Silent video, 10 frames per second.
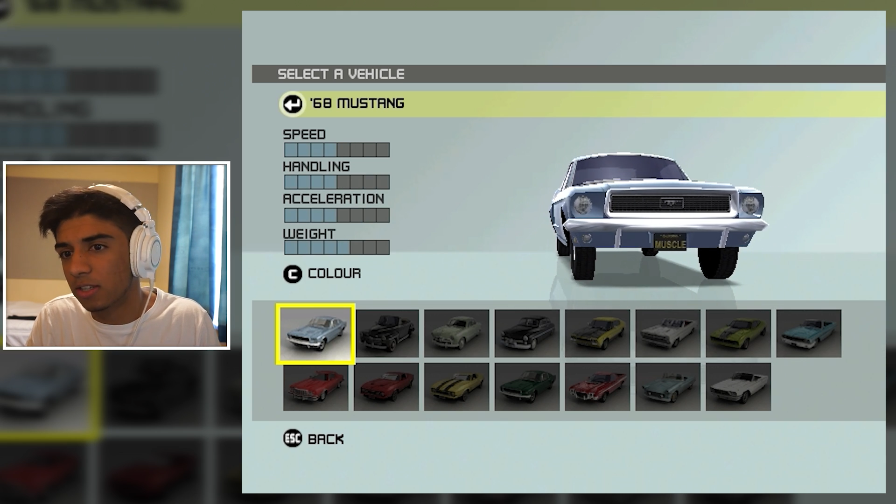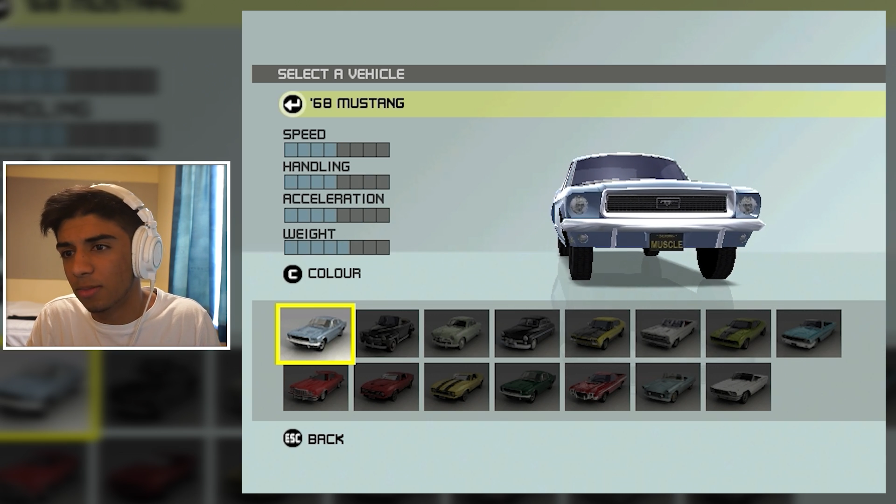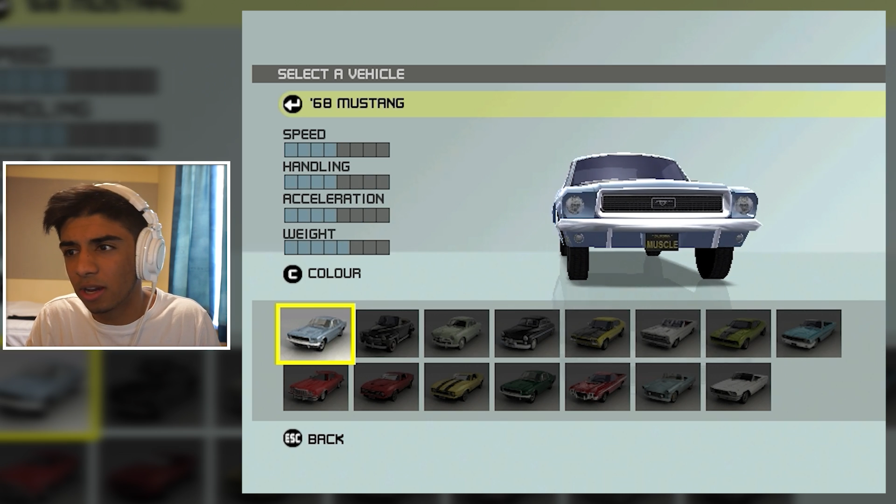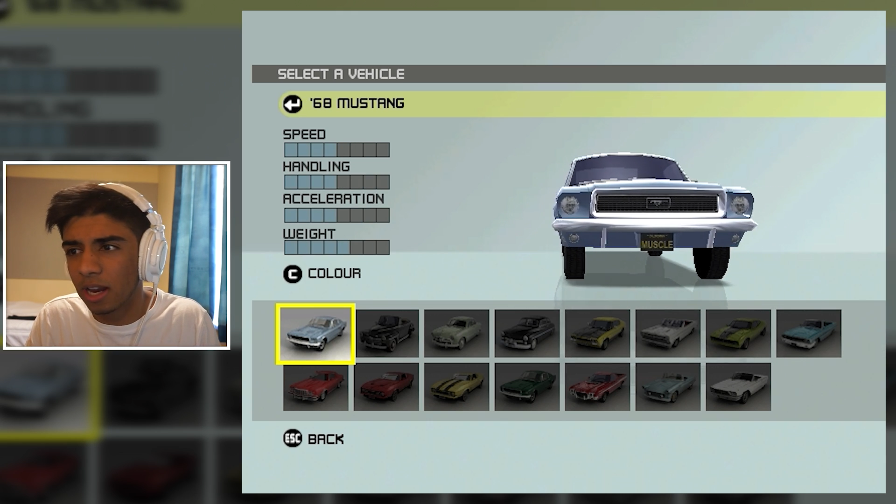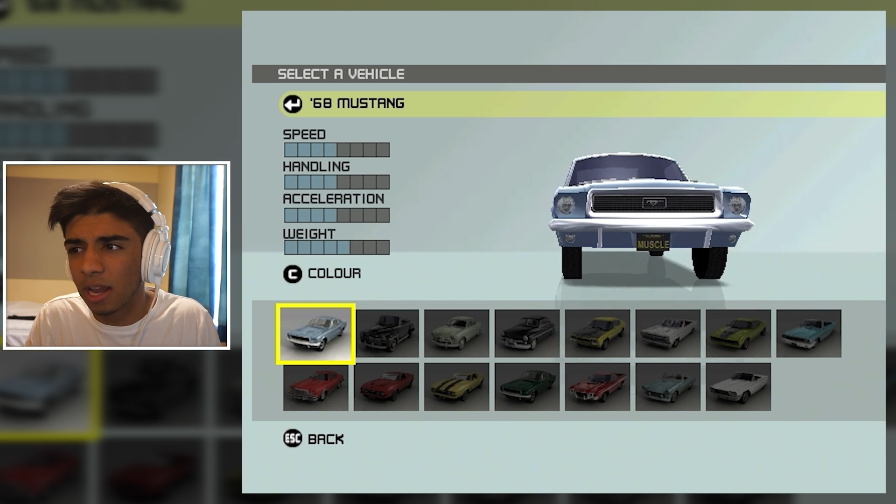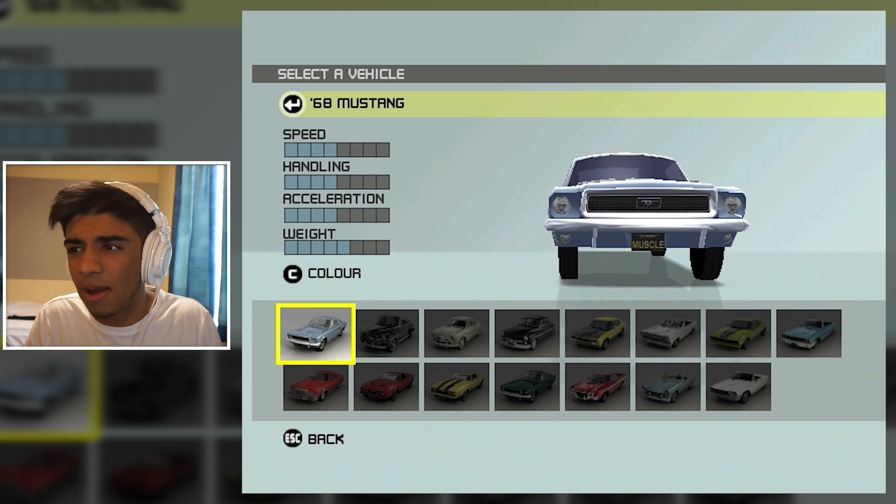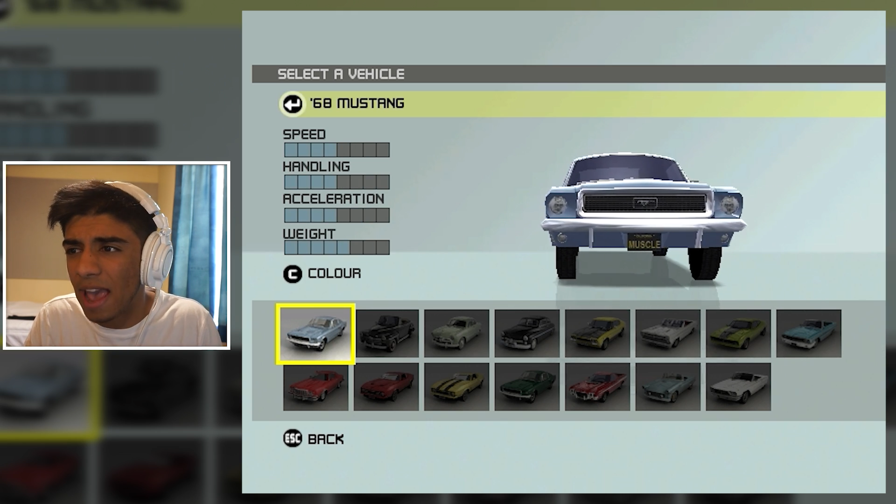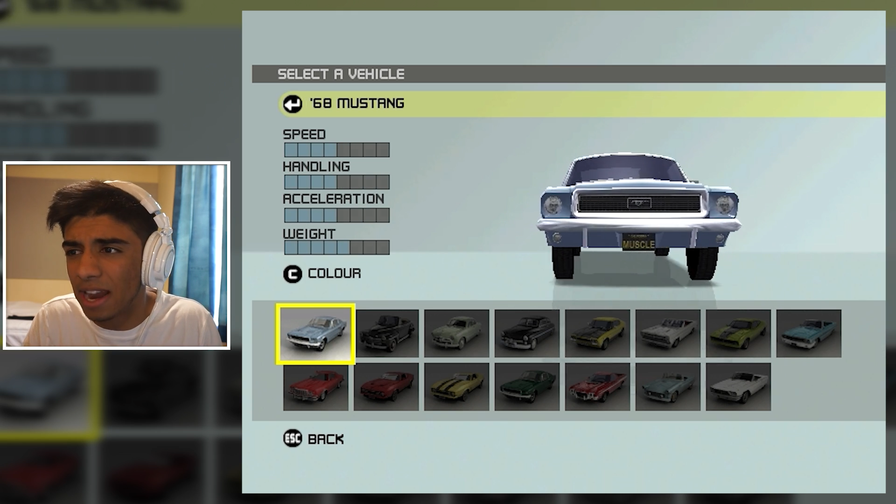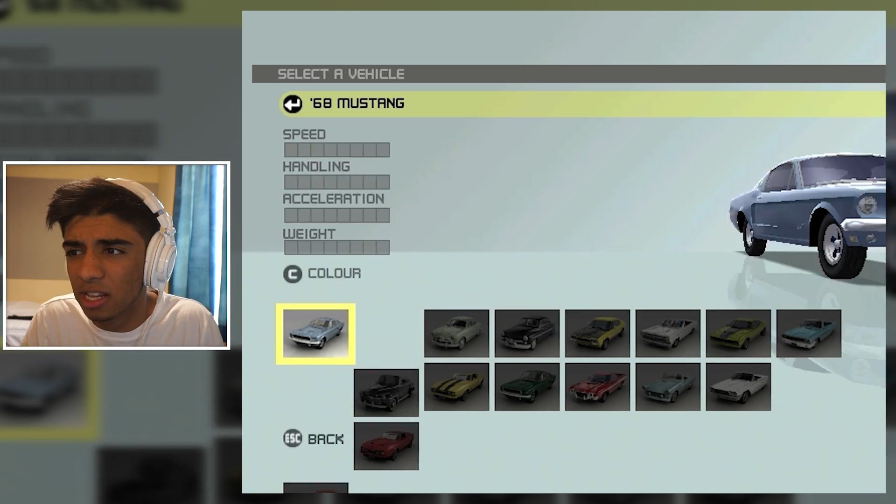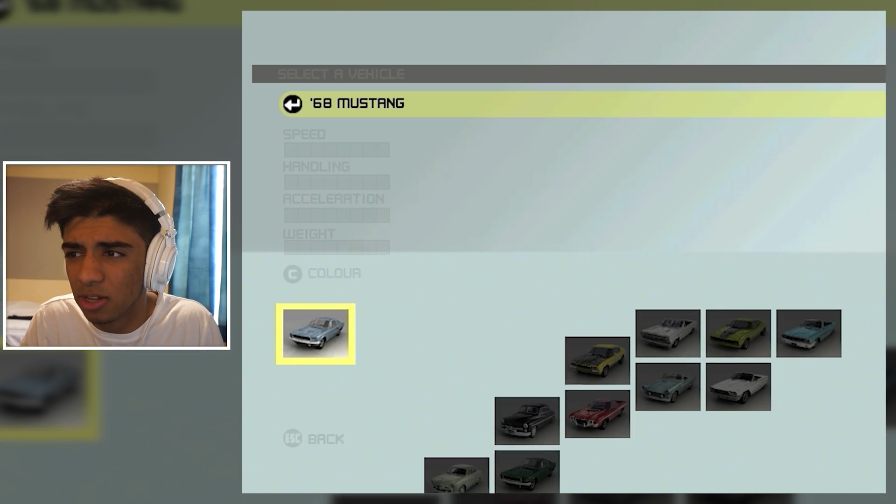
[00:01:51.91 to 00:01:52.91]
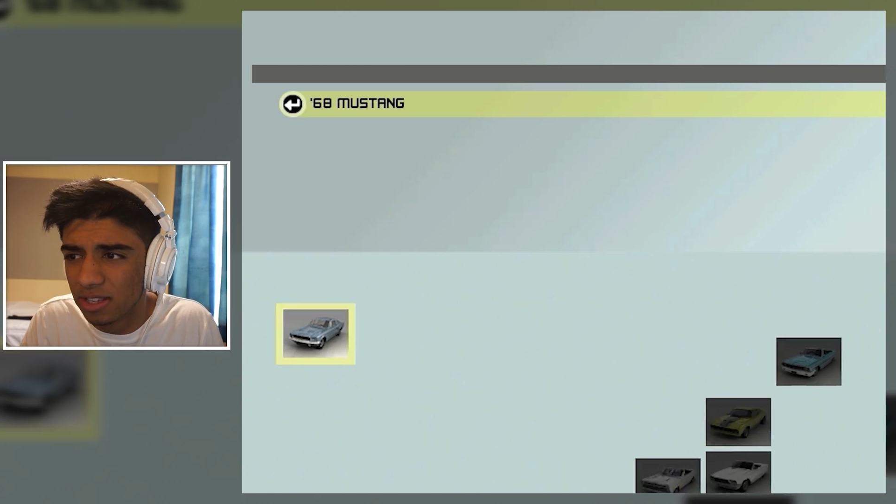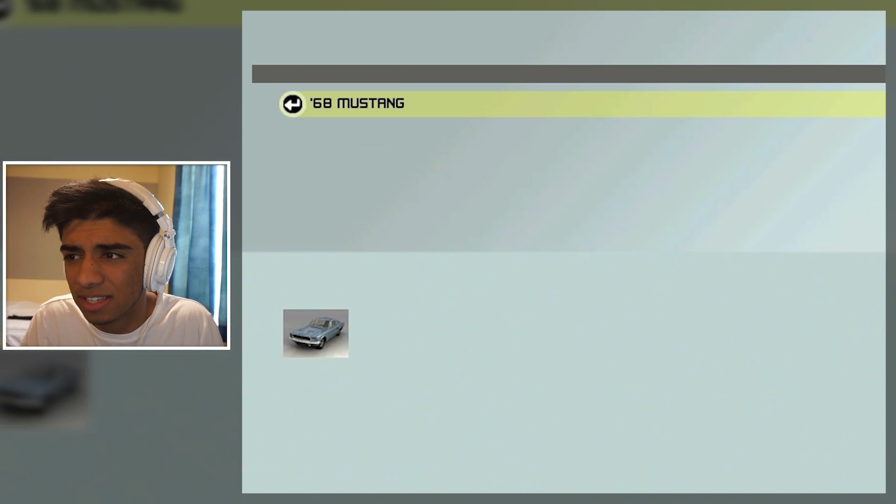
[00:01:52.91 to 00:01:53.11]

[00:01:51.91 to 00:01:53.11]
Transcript: So we're going to go ahead and use